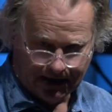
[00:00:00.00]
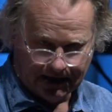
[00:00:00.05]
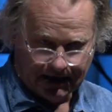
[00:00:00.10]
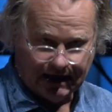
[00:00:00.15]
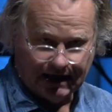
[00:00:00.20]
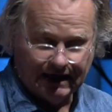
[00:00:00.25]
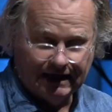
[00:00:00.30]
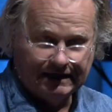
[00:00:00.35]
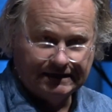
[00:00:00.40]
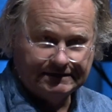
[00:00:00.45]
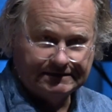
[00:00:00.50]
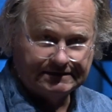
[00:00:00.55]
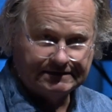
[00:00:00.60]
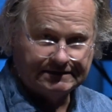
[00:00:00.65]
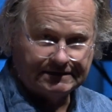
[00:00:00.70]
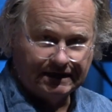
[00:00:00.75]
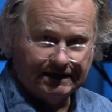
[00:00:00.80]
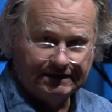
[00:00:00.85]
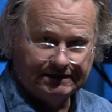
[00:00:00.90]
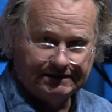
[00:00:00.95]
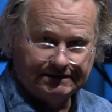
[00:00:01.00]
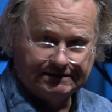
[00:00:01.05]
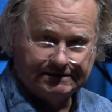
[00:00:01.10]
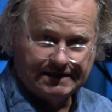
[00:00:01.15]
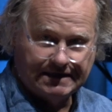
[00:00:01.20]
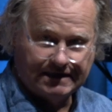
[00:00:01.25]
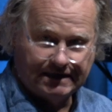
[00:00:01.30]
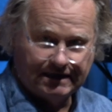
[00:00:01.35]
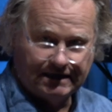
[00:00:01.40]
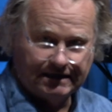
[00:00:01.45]
and decided
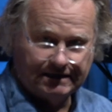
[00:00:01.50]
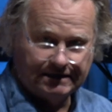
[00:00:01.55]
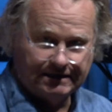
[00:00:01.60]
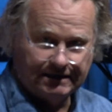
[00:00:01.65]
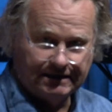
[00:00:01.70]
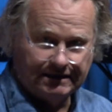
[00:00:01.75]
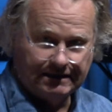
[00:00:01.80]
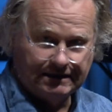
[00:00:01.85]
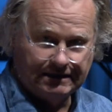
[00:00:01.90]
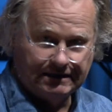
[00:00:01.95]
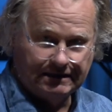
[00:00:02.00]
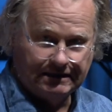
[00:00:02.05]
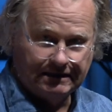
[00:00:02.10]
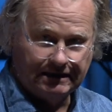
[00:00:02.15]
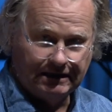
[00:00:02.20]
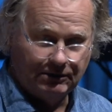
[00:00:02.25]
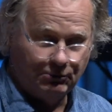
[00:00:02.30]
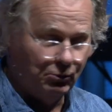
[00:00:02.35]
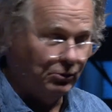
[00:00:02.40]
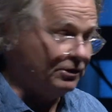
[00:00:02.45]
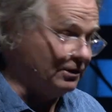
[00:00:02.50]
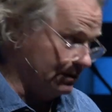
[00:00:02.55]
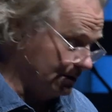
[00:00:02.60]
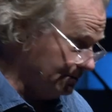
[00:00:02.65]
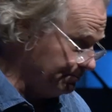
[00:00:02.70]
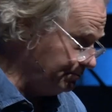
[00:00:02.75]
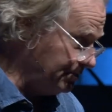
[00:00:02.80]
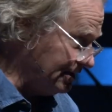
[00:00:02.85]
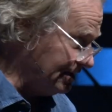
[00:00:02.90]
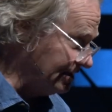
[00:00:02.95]
that he
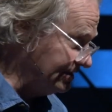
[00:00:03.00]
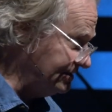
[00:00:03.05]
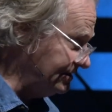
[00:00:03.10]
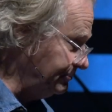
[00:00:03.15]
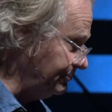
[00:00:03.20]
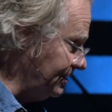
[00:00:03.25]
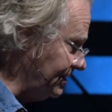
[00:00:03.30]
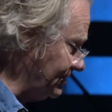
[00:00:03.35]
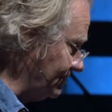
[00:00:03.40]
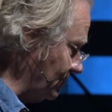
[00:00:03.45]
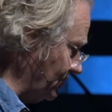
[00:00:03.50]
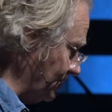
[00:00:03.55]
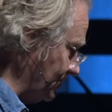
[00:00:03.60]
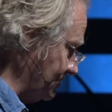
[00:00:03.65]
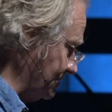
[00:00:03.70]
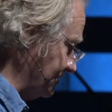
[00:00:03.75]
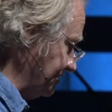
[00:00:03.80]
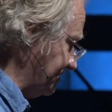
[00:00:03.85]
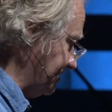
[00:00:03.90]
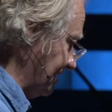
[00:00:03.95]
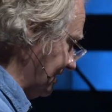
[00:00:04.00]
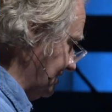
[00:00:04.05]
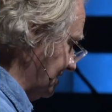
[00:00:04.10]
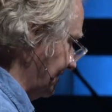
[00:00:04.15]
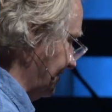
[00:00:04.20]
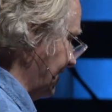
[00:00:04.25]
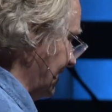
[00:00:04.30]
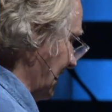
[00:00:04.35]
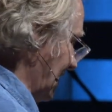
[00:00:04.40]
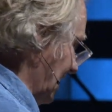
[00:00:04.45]
wouldn't because he read an article saying that
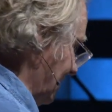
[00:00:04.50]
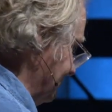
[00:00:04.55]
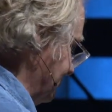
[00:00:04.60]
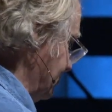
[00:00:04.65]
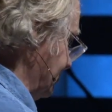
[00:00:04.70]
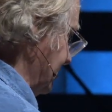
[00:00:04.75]
the average